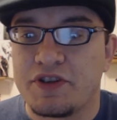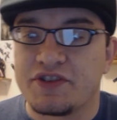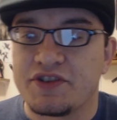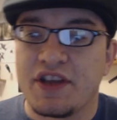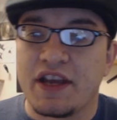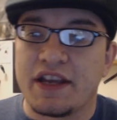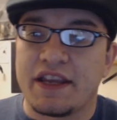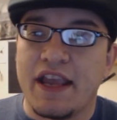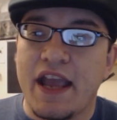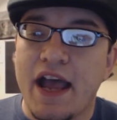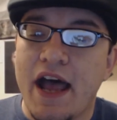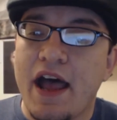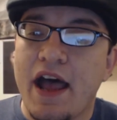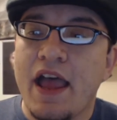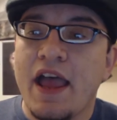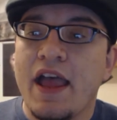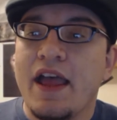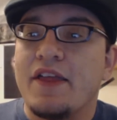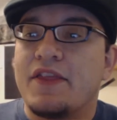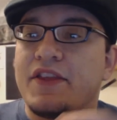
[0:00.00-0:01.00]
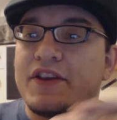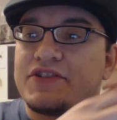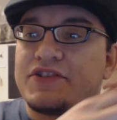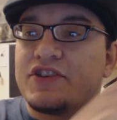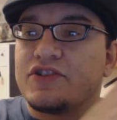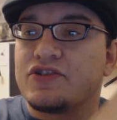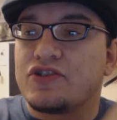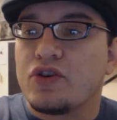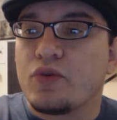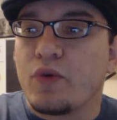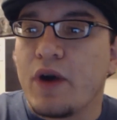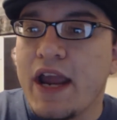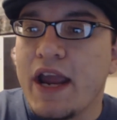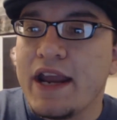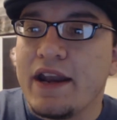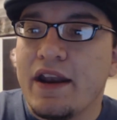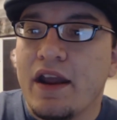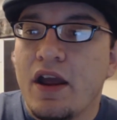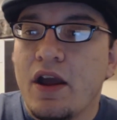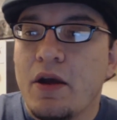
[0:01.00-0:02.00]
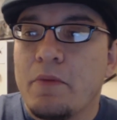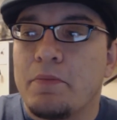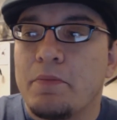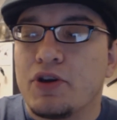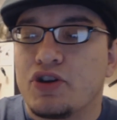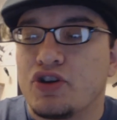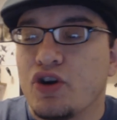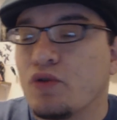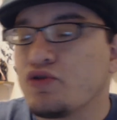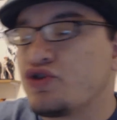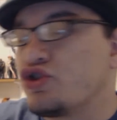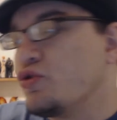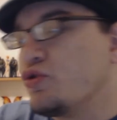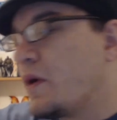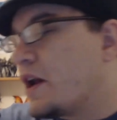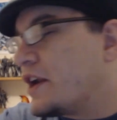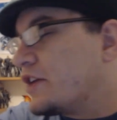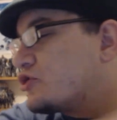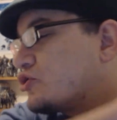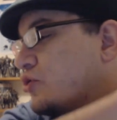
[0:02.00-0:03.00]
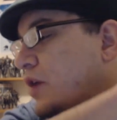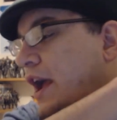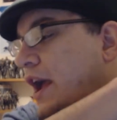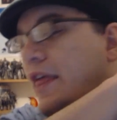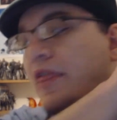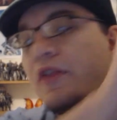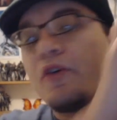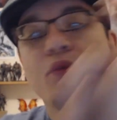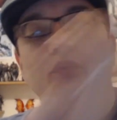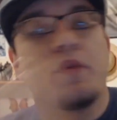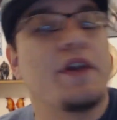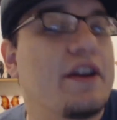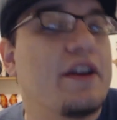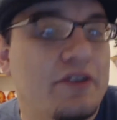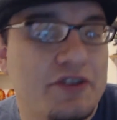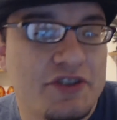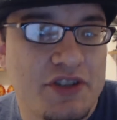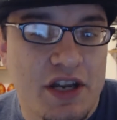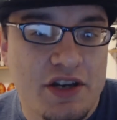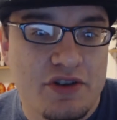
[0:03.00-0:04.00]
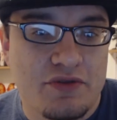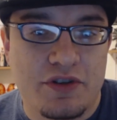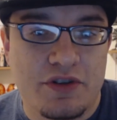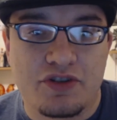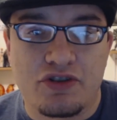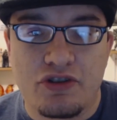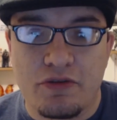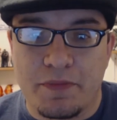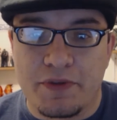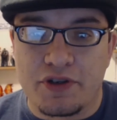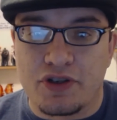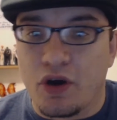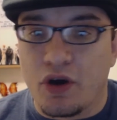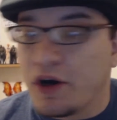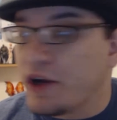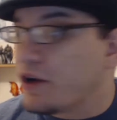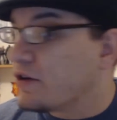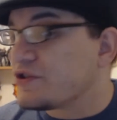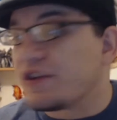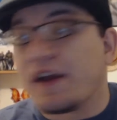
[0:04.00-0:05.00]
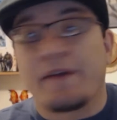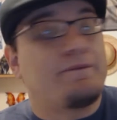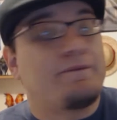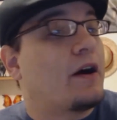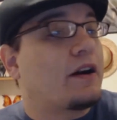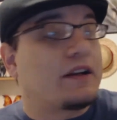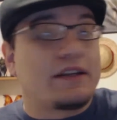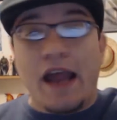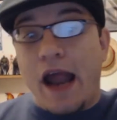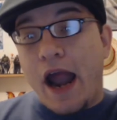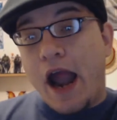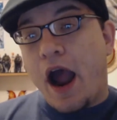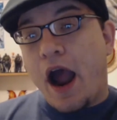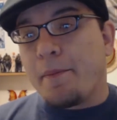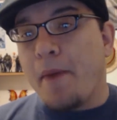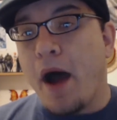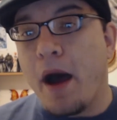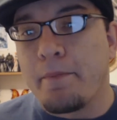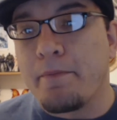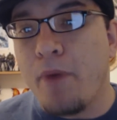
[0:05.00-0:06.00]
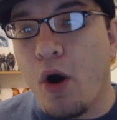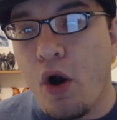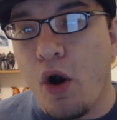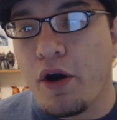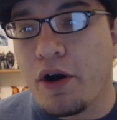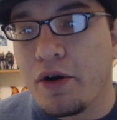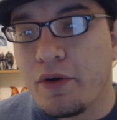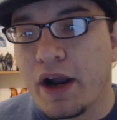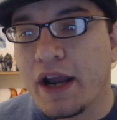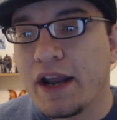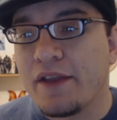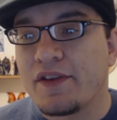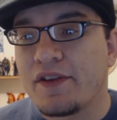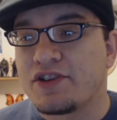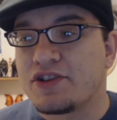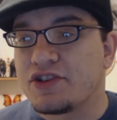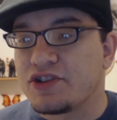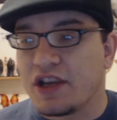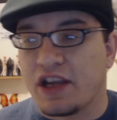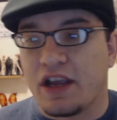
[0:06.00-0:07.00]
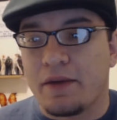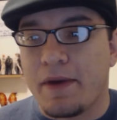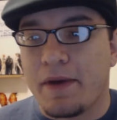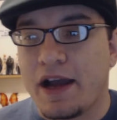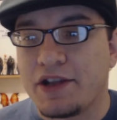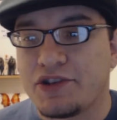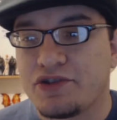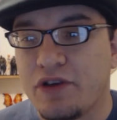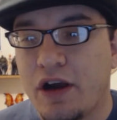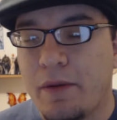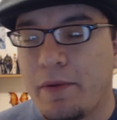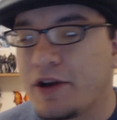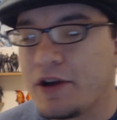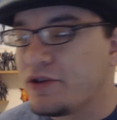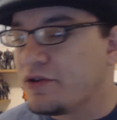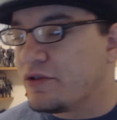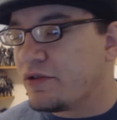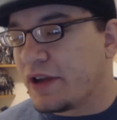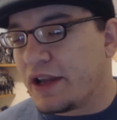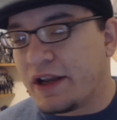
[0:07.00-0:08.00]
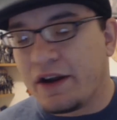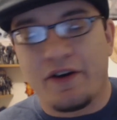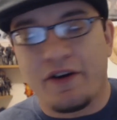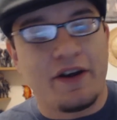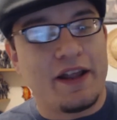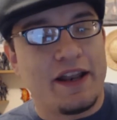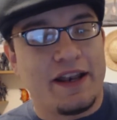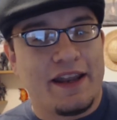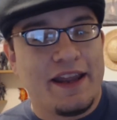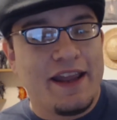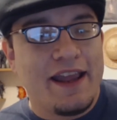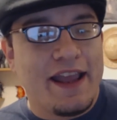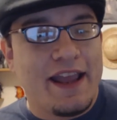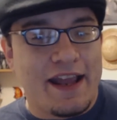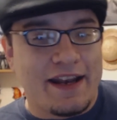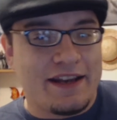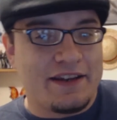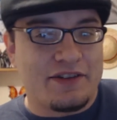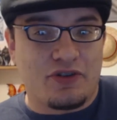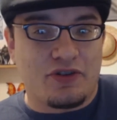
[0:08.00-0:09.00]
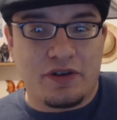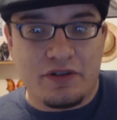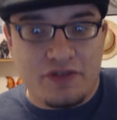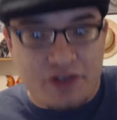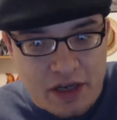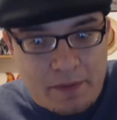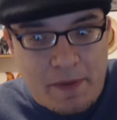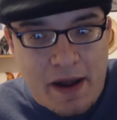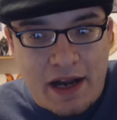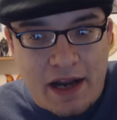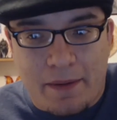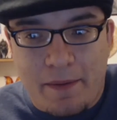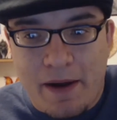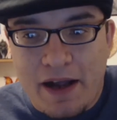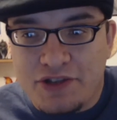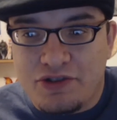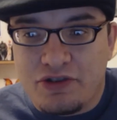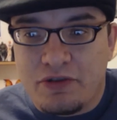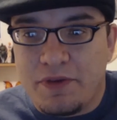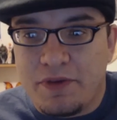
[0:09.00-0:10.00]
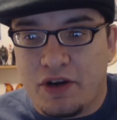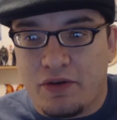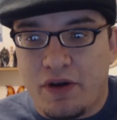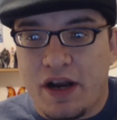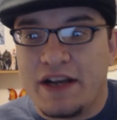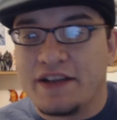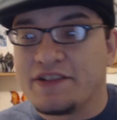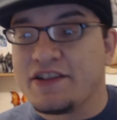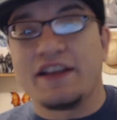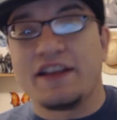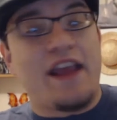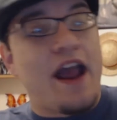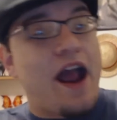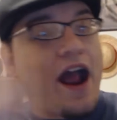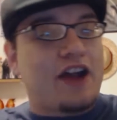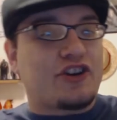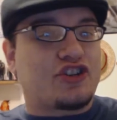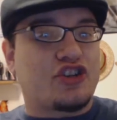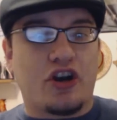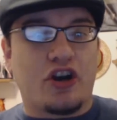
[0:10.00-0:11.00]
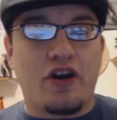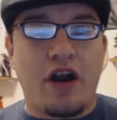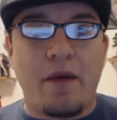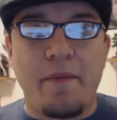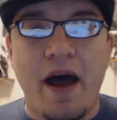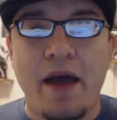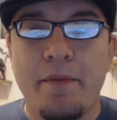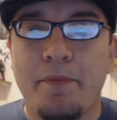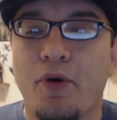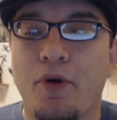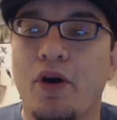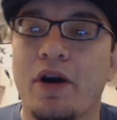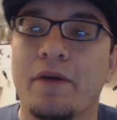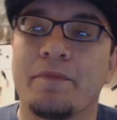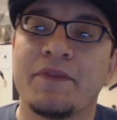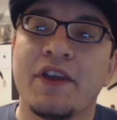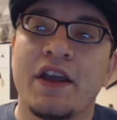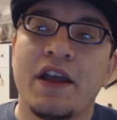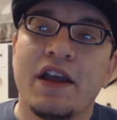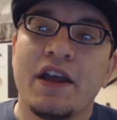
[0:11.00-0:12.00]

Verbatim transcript: She's like, "Yeah, this is great, but don't you want to try the real century soup? And Toriko's like, Fuck yeah, I'm on board, right? And then she's like, Komatsu, how about you? You know, and and he Toriko's, come on, Komatsu would be great. And he's like, yeah, sure, I'm on board.